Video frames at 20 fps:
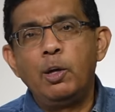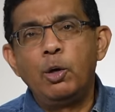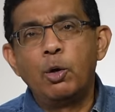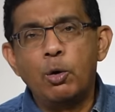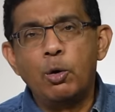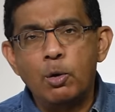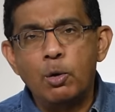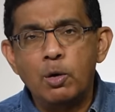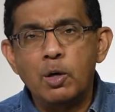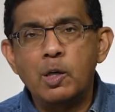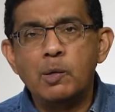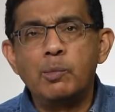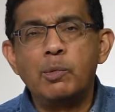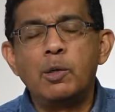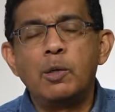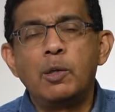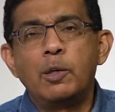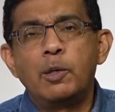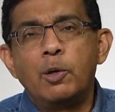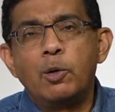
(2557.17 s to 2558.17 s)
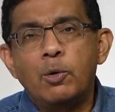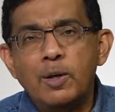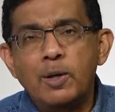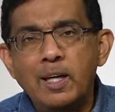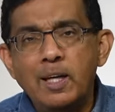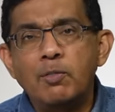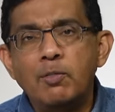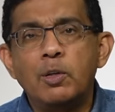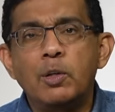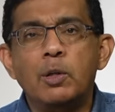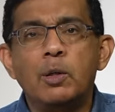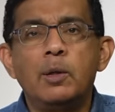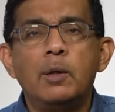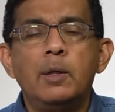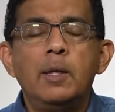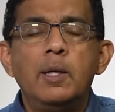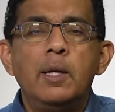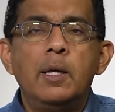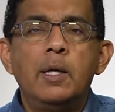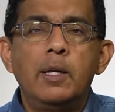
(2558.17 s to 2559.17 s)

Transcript: you're horrible, you're evil,